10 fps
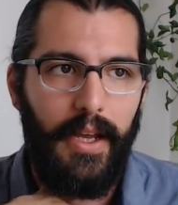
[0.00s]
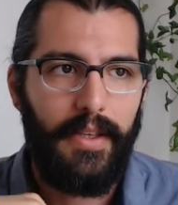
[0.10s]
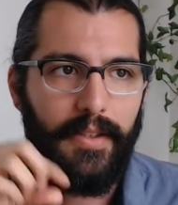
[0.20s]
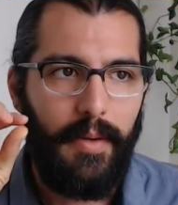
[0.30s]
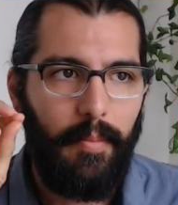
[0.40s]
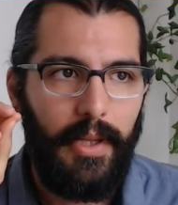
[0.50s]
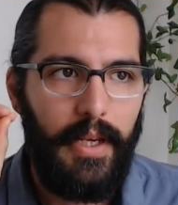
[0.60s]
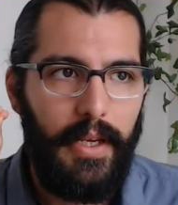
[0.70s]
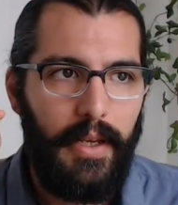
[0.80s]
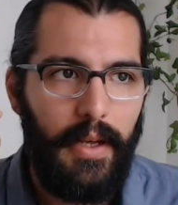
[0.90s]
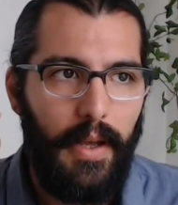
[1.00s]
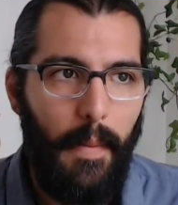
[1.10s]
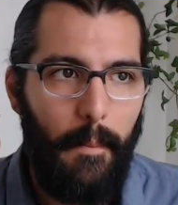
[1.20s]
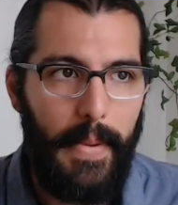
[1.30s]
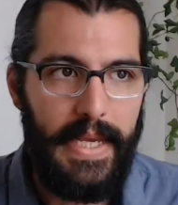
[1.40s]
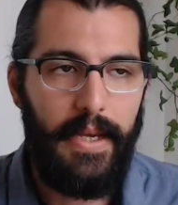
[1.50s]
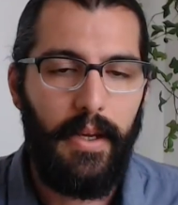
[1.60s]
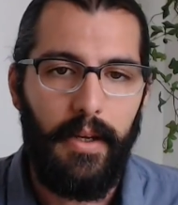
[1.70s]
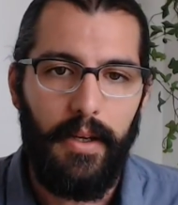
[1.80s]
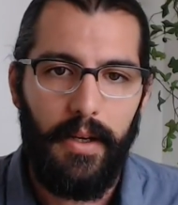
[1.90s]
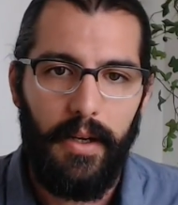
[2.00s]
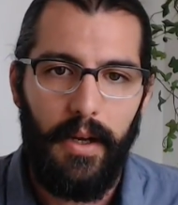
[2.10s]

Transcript: simply being